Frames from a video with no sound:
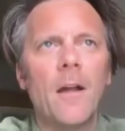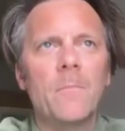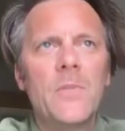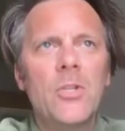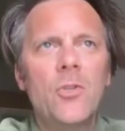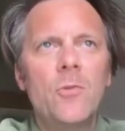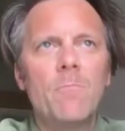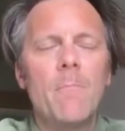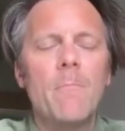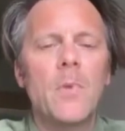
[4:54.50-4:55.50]
Did
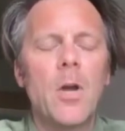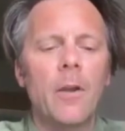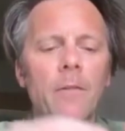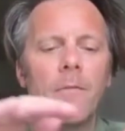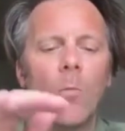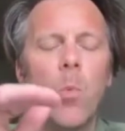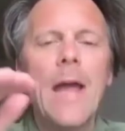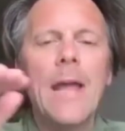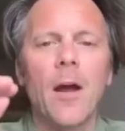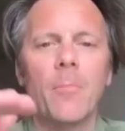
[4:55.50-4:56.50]
you kind of
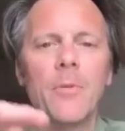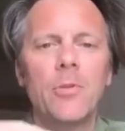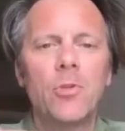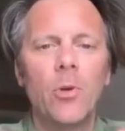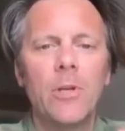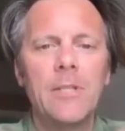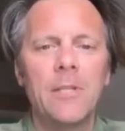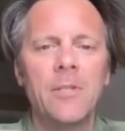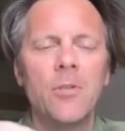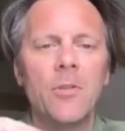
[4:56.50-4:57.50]
weigh up the
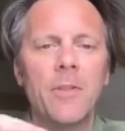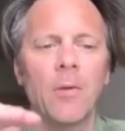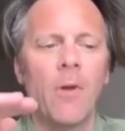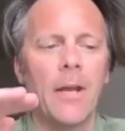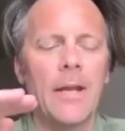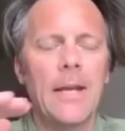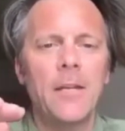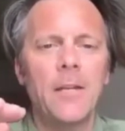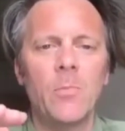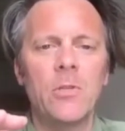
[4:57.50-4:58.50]
choices? Did you think, right,
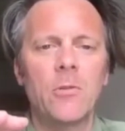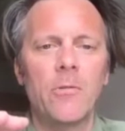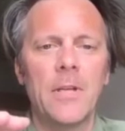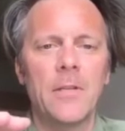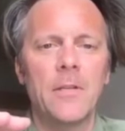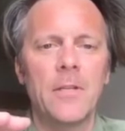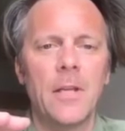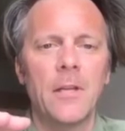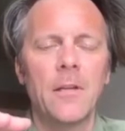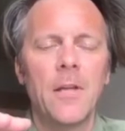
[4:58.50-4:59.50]
Canadian musical theatre
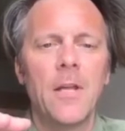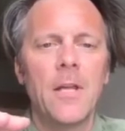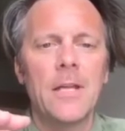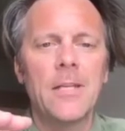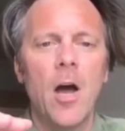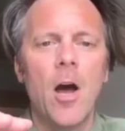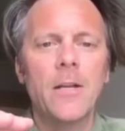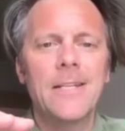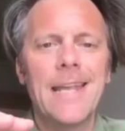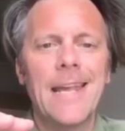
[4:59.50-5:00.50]
scene is
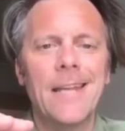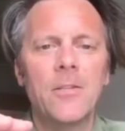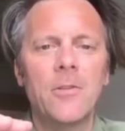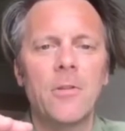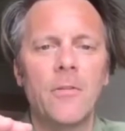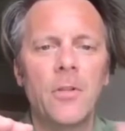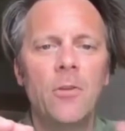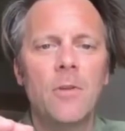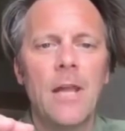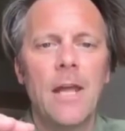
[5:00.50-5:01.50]
harder to get into than
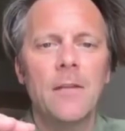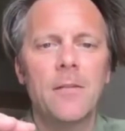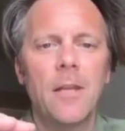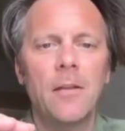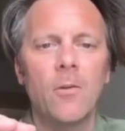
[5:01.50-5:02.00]
the UK scene?